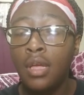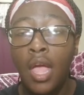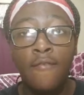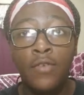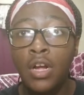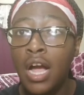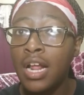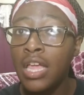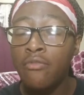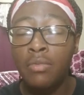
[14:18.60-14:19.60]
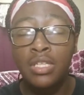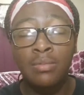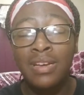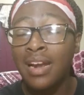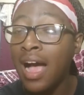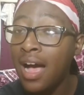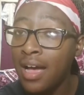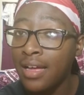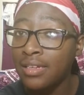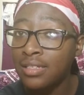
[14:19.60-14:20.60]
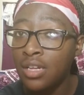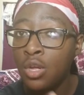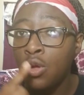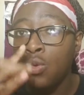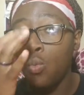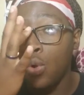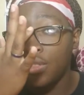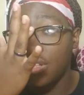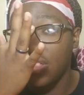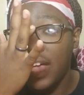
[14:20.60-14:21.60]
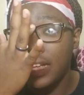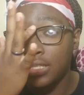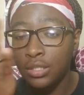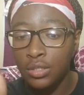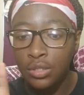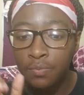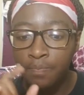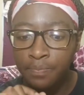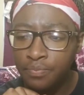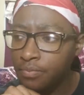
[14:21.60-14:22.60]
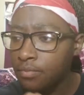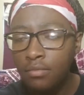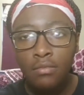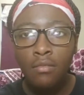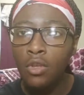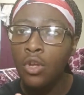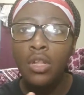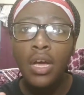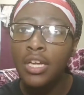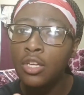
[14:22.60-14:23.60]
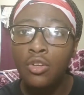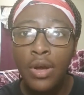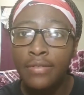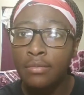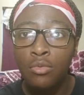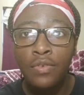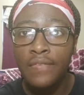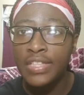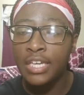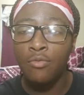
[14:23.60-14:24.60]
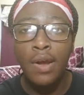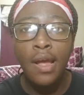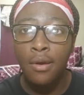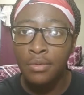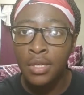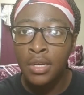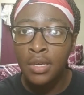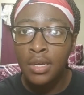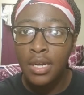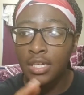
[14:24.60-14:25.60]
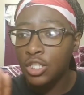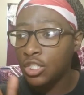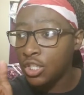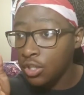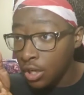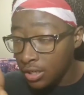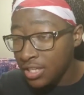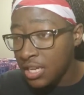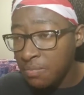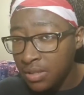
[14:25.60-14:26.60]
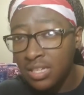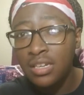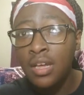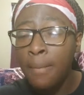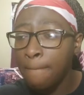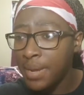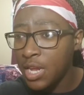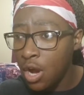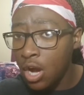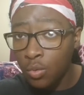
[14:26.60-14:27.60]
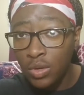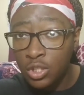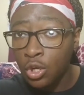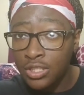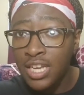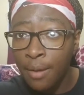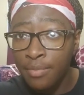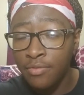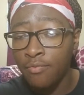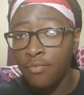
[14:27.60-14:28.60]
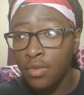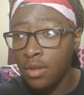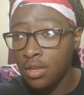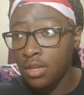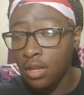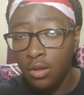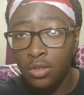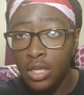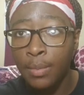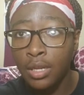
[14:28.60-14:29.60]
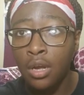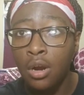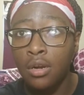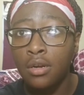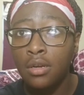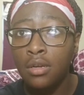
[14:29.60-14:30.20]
And for God giving me some good eyes, with glasses, you're lucky you don't have to move everything around, and I can just look deeply beyond what's on top of, in the, on top of the cart,